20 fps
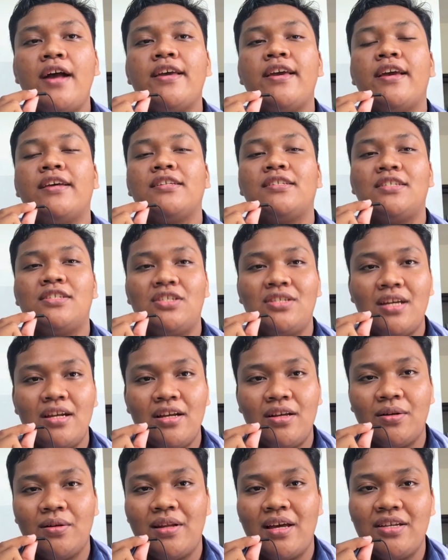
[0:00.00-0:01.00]
He has study
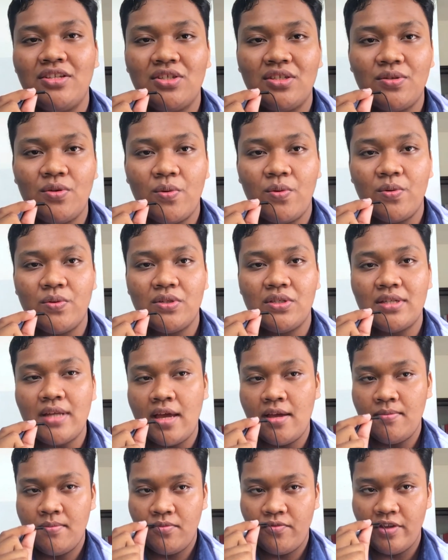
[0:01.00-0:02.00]
college,
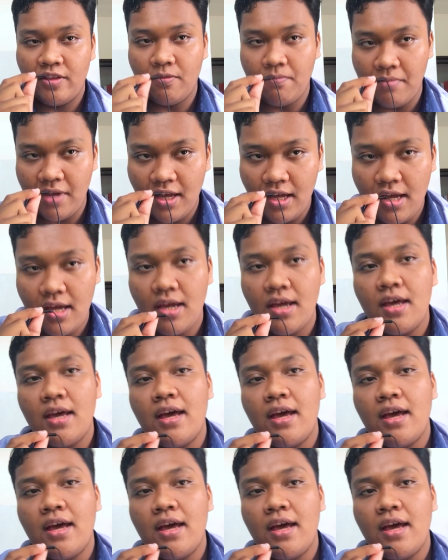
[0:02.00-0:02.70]
same with me,